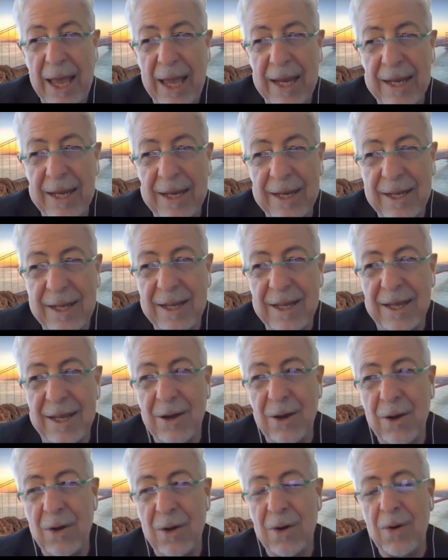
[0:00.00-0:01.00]
and
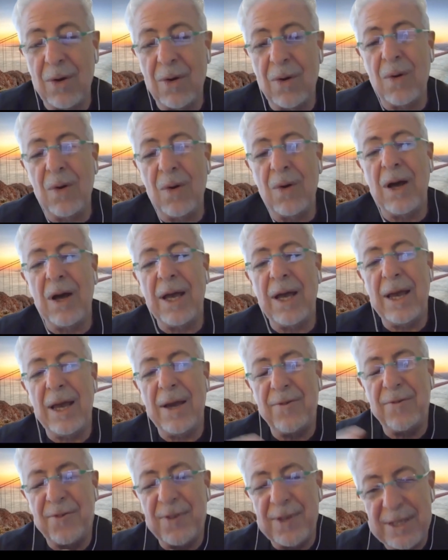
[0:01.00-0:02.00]

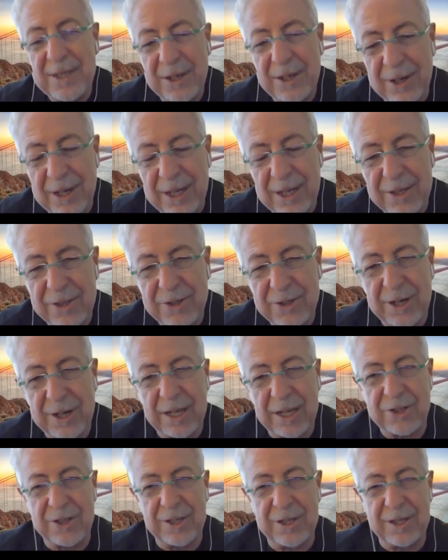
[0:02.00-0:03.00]
physical
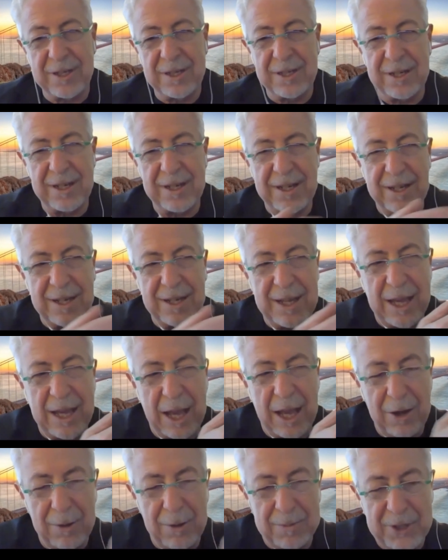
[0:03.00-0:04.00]
interaction,
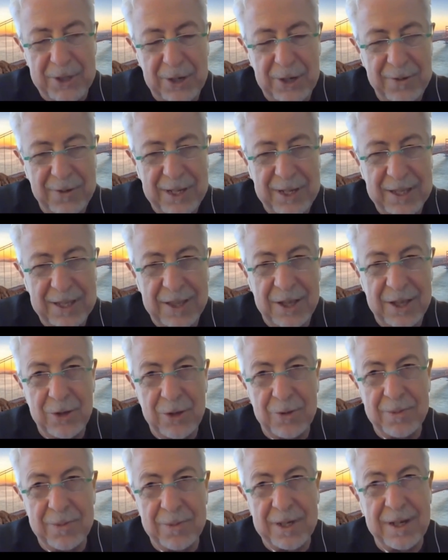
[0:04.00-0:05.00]
observing
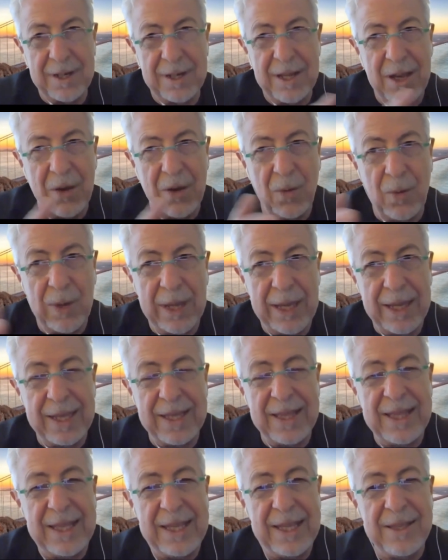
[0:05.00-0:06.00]
the human.
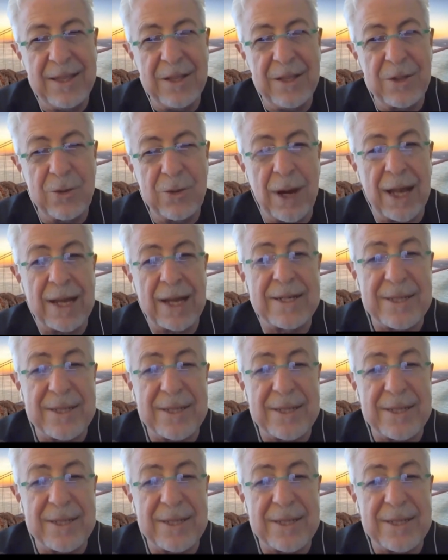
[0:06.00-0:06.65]
We need to